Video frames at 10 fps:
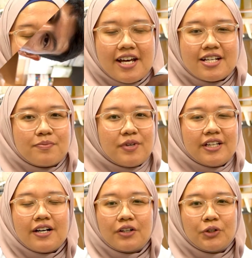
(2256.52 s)
It has
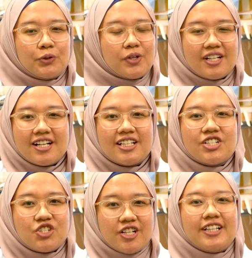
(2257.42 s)
been a good
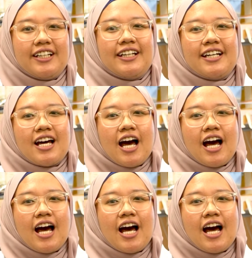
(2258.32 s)
learning journey.